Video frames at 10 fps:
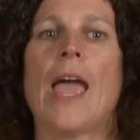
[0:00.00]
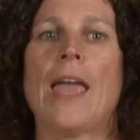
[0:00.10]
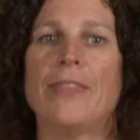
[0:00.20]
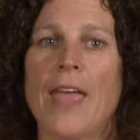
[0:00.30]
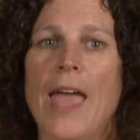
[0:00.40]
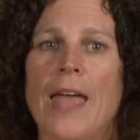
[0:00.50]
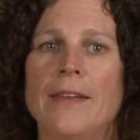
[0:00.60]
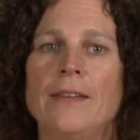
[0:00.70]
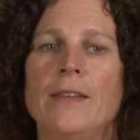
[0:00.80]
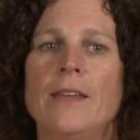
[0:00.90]
And
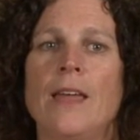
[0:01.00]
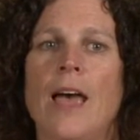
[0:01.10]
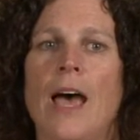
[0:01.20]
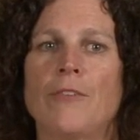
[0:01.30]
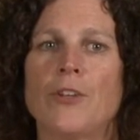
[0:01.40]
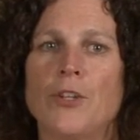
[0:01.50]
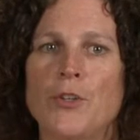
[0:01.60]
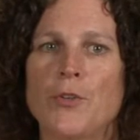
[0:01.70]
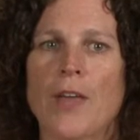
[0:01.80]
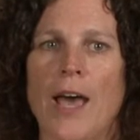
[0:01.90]
then after you
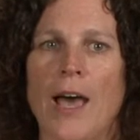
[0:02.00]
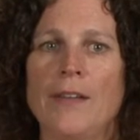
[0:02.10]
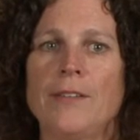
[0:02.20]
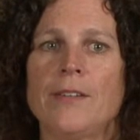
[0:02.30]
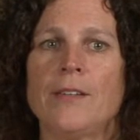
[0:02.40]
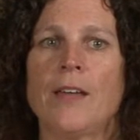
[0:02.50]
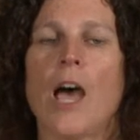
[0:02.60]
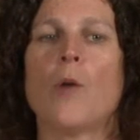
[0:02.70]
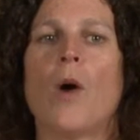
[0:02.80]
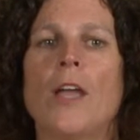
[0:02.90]
do that,
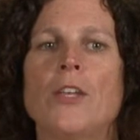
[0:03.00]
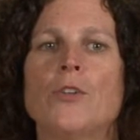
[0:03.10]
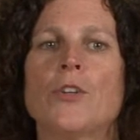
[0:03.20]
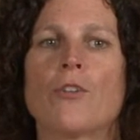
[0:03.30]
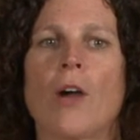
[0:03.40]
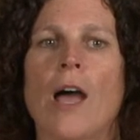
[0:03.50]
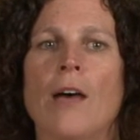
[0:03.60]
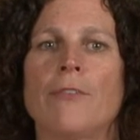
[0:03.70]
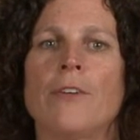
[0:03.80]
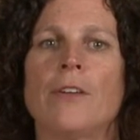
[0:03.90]
I want you to
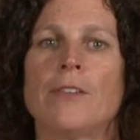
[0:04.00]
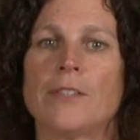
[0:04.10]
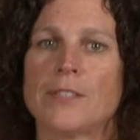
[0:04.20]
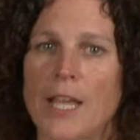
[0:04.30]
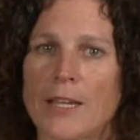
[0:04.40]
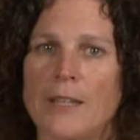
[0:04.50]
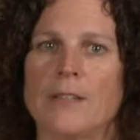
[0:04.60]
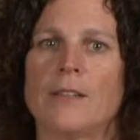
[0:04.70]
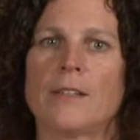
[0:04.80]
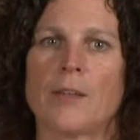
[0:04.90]
graph the
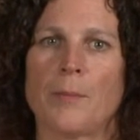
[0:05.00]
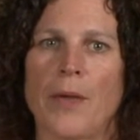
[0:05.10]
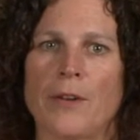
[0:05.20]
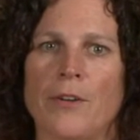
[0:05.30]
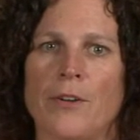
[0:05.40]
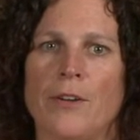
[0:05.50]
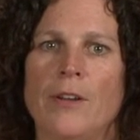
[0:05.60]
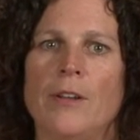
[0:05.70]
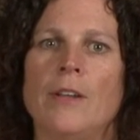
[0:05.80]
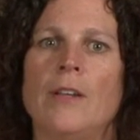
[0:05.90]
second competitor
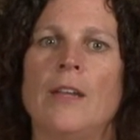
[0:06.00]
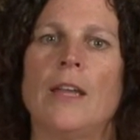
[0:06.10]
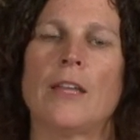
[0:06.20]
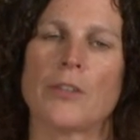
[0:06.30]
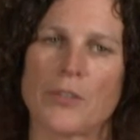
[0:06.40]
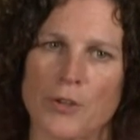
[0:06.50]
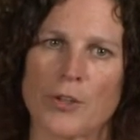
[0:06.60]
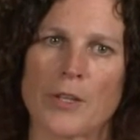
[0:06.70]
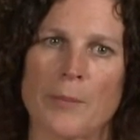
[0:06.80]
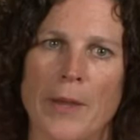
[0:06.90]
and the
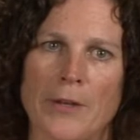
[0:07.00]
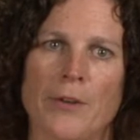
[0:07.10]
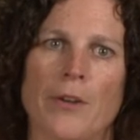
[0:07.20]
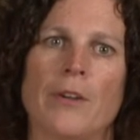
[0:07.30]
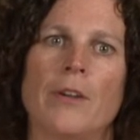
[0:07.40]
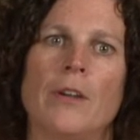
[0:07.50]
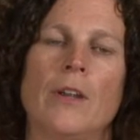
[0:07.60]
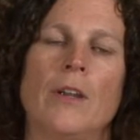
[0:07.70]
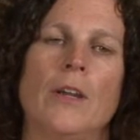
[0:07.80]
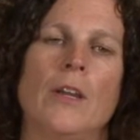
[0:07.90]
third competitor.
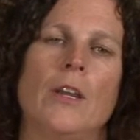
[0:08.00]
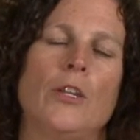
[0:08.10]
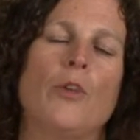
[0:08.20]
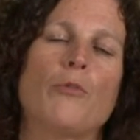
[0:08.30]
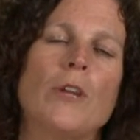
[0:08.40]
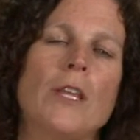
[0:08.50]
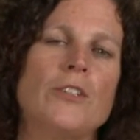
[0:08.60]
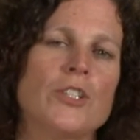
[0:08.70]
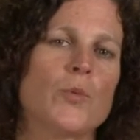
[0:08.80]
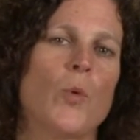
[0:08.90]
You really
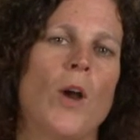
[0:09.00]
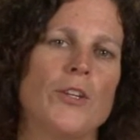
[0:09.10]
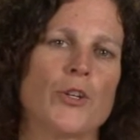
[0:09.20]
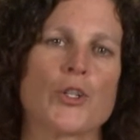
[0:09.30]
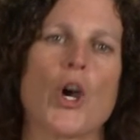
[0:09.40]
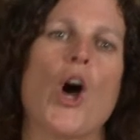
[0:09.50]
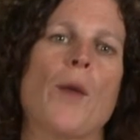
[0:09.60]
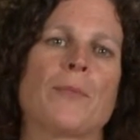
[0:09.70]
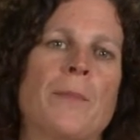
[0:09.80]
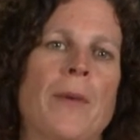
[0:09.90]
just want your
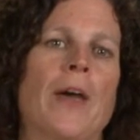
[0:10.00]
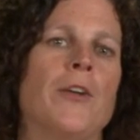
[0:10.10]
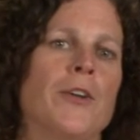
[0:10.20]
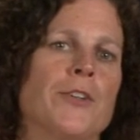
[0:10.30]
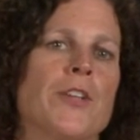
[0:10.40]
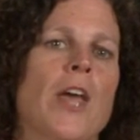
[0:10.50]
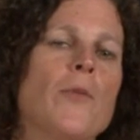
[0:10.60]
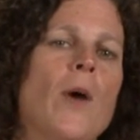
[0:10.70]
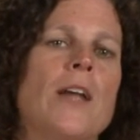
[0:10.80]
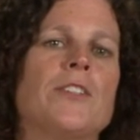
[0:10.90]
top competitors.
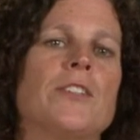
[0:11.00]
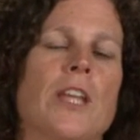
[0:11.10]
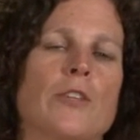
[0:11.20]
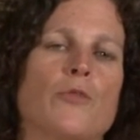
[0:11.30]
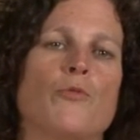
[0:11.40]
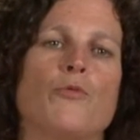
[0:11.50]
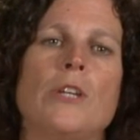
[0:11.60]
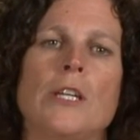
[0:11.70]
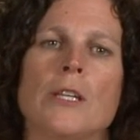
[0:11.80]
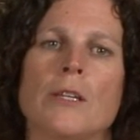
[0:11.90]
Otherwise, this gets
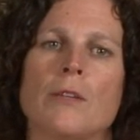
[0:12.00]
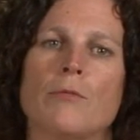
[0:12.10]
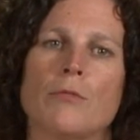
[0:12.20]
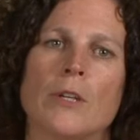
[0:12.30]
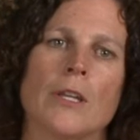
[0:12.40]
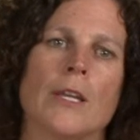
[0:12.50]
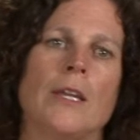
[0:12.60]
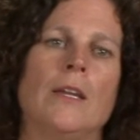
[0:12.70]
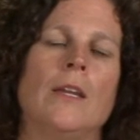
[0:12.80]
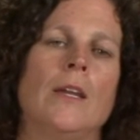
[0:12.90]
really,
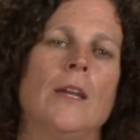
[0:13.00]
really